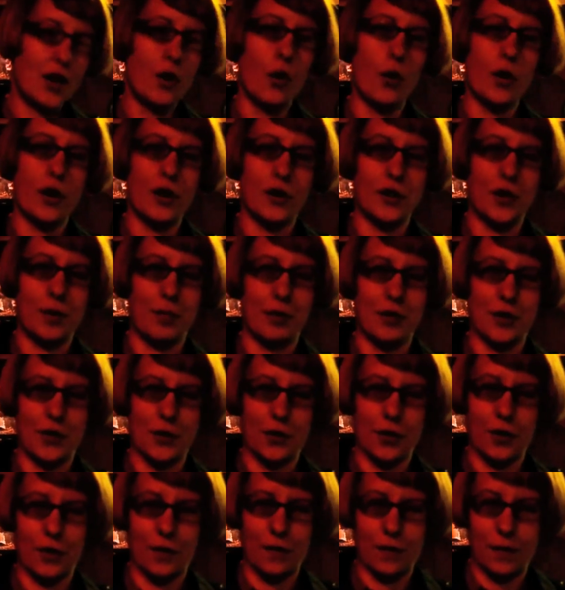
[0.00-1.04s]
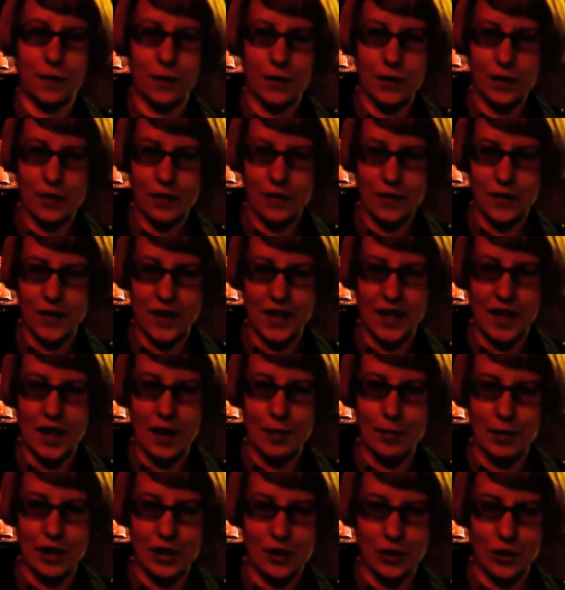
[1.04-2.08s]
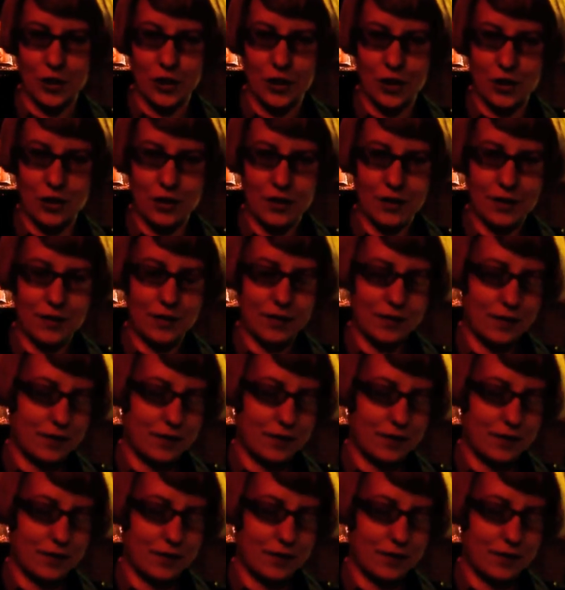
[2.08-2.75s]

in order to preserve the image.